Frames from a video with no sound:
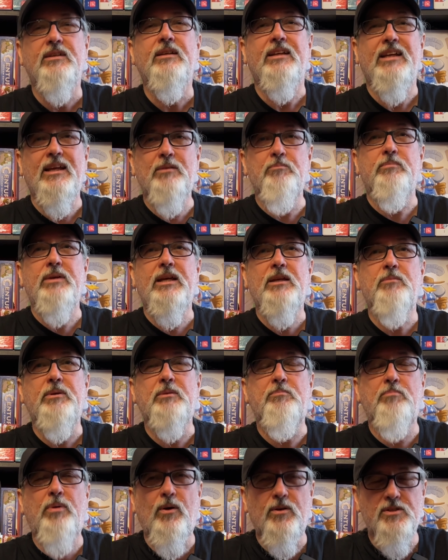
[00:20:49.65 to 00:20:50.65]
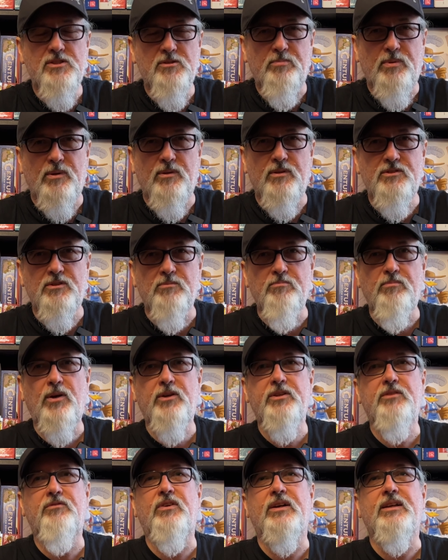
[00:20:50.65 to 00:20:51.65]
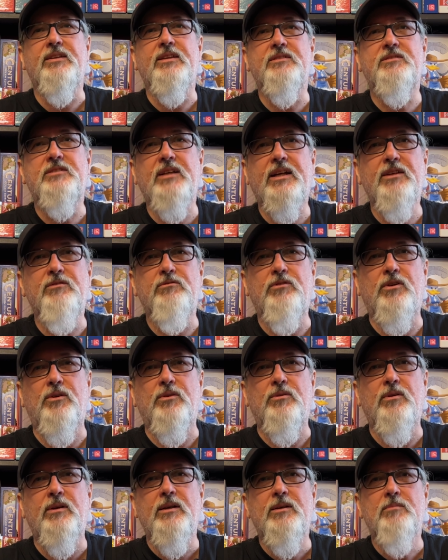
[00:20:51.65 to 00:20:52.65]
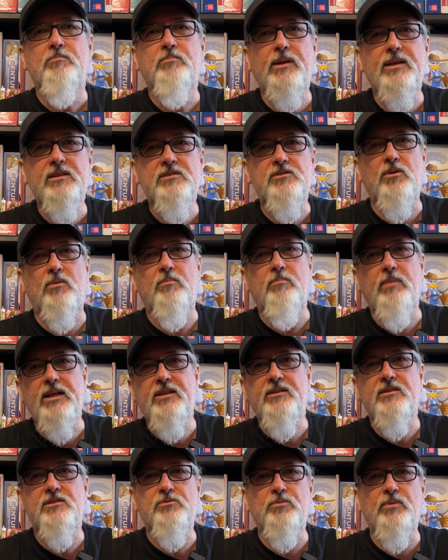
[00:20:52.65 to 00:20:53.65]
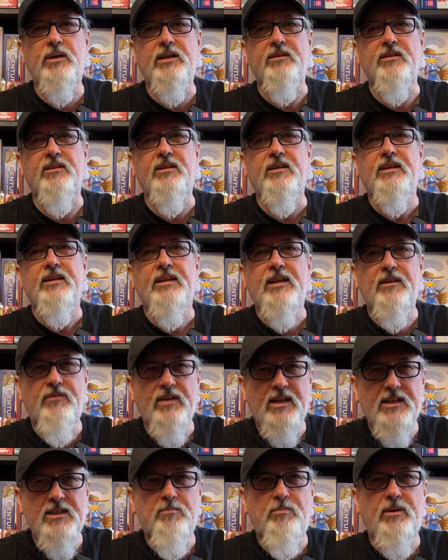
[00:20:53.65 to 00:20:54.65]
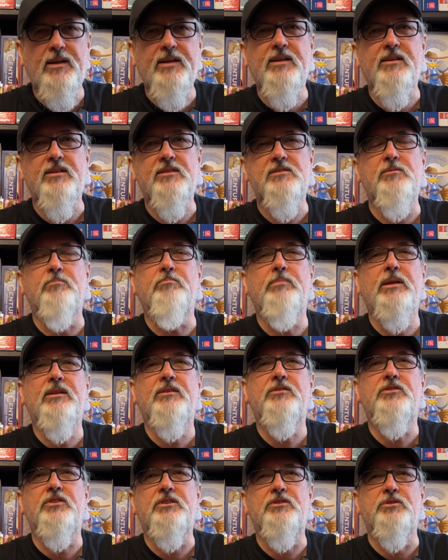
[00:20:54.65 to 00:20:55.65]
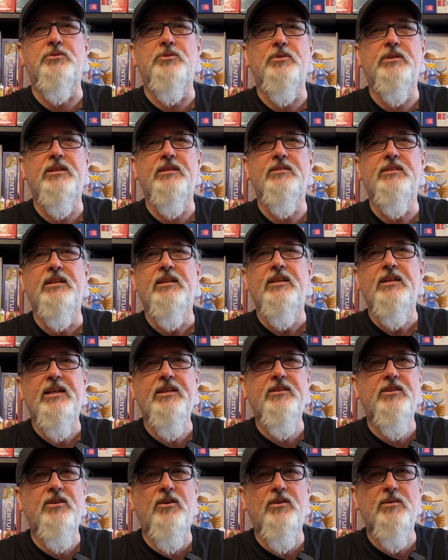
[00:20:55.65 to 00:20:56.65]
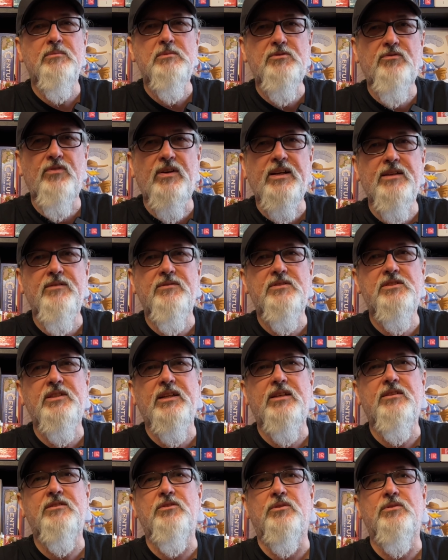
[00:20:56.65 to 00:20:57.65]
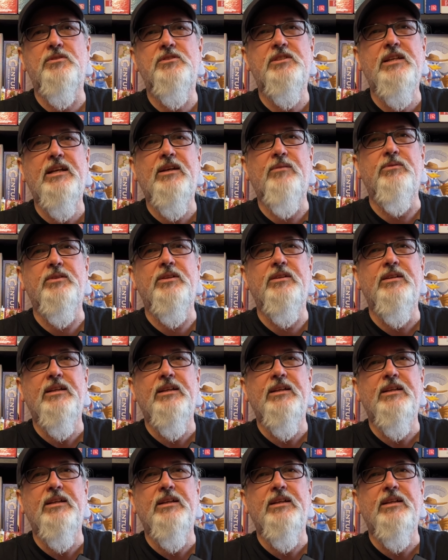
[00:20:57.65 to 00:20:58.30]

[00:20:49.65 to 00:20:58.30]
It may be possible to modify the die roll, plus or minus 1, if any player has a military token in columns 5, 6 or 7